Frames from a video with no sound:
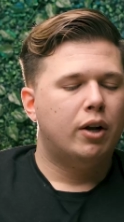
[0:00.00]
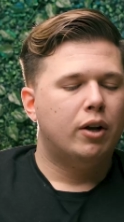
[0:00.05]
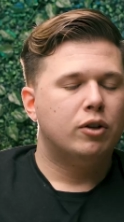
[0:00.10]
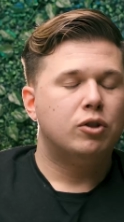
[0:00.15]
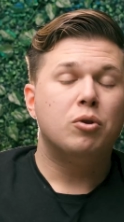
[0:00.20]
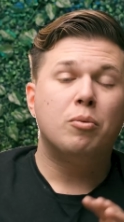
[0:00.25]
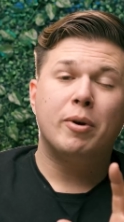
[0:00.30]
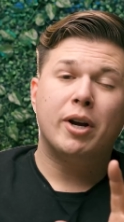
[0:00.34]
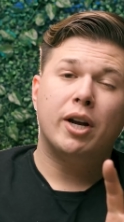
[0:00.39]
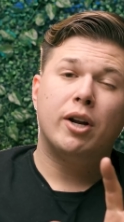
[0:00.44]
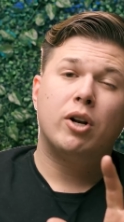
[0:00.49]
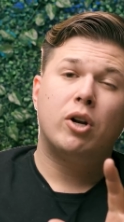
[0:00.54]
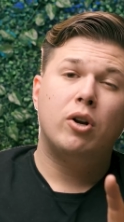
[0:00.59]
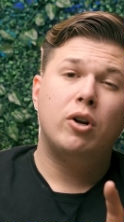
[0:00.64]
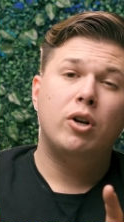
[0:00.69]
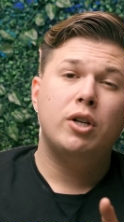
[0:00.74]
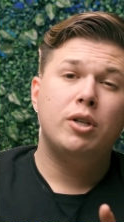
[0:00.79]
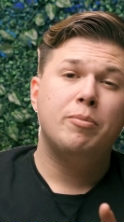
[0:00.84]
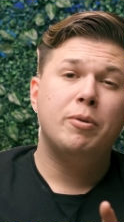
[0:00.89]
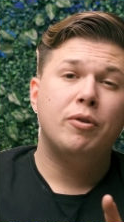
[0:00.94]
So my
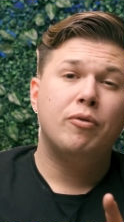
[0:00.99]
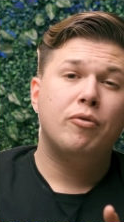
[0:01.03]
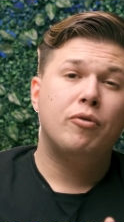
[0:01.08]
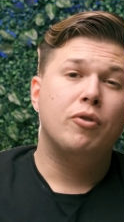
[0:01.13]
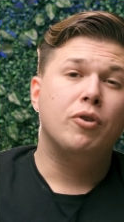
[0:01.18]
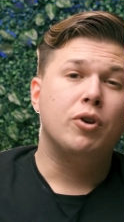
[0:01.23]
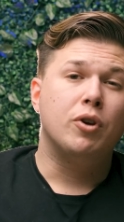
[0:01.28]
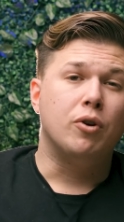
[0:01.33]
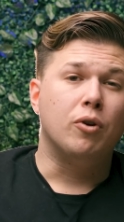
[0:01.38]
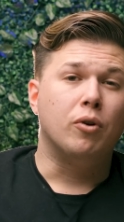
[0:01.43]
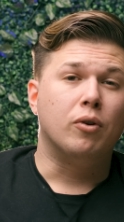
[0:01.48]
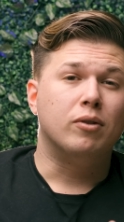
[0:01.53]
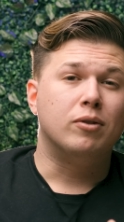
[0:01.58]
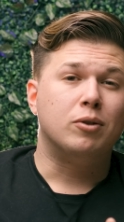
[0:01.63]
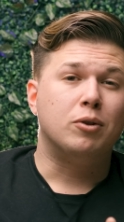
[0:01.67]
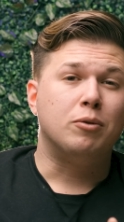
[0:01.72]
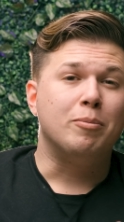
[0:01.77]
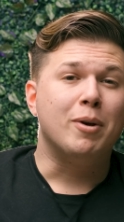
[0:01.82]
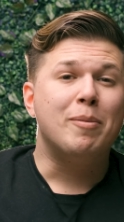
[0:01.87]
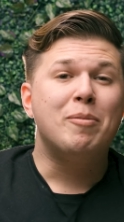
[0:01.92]
encouragement for you,
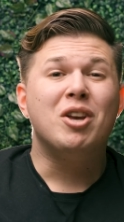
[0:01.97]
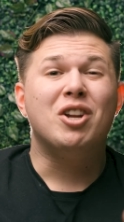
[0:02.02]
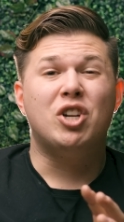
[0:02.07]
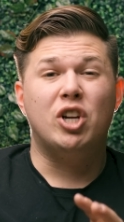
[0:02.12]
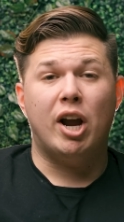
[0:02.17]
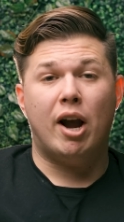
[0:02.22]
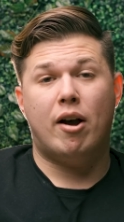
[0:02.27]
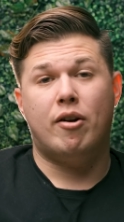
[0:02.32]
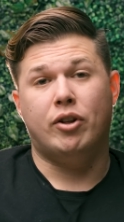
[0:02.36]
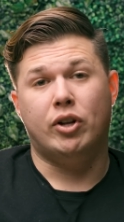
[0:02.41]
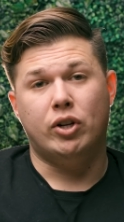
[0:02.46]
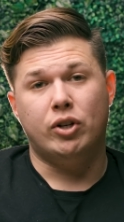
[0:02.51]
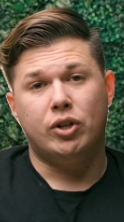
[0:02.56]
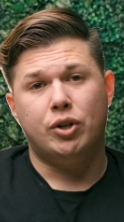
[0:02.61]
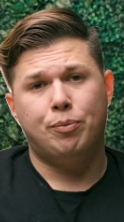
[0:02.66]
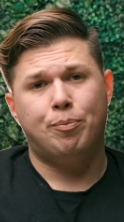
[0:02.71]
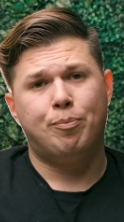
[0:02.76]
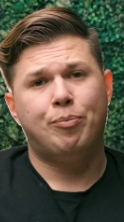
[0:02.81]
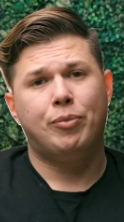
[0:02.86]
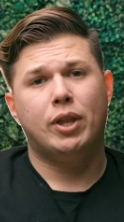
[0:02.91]
or maybe a
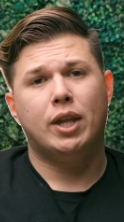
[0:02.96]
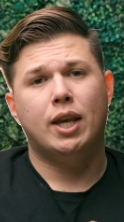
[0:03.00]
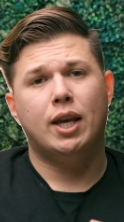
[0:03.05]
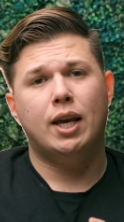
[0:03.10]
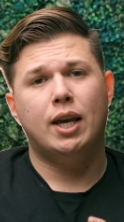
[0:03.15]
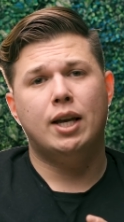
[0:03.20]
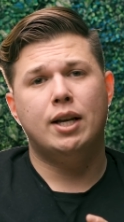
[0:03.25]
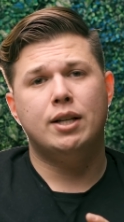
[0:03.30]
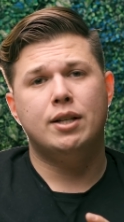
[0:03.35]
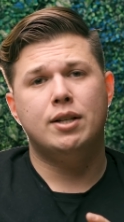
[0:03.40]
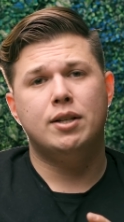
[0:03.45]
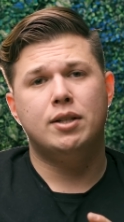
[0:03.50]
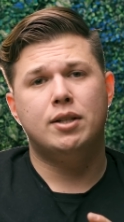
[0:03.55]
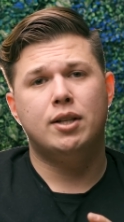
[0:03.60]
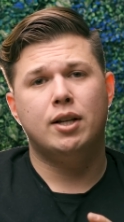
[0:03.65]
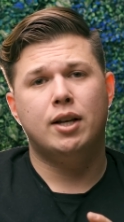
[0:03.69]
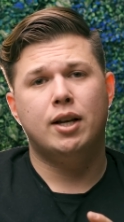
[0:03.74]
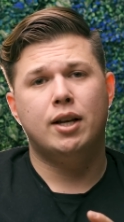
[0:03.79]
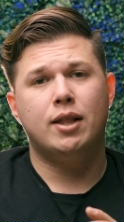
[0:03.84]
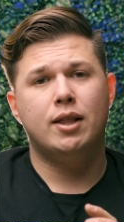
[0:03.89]
challenge,
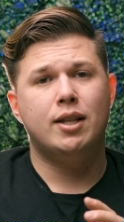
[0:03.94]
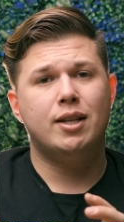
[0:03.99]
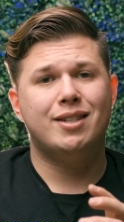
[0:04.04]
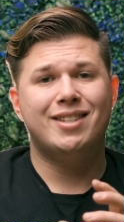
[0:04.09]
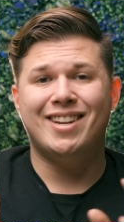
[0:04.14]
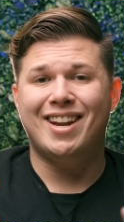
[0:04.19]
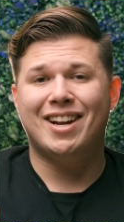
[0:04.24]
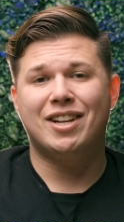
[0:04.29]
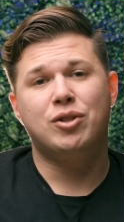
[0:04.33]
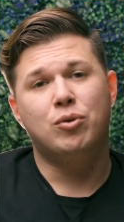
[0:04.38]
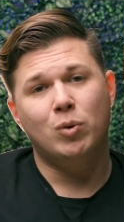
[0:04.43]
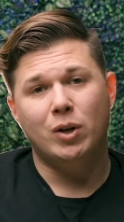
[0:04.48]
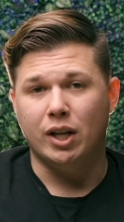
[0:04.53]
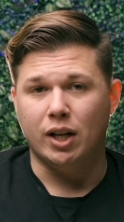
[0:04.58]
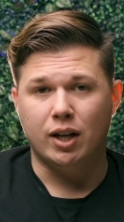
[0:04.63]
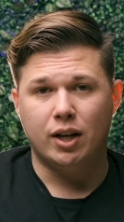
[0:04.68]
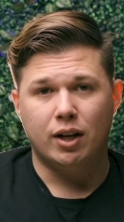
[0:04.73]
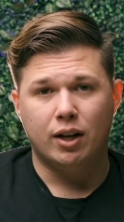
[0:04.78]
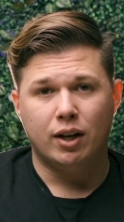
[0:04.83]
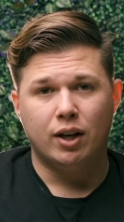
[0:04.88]
is in this next
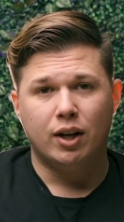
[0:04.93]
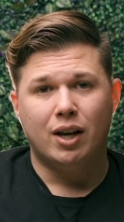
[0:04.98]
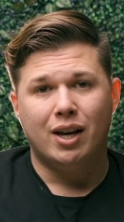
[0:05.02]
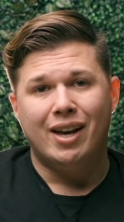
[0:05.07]
week,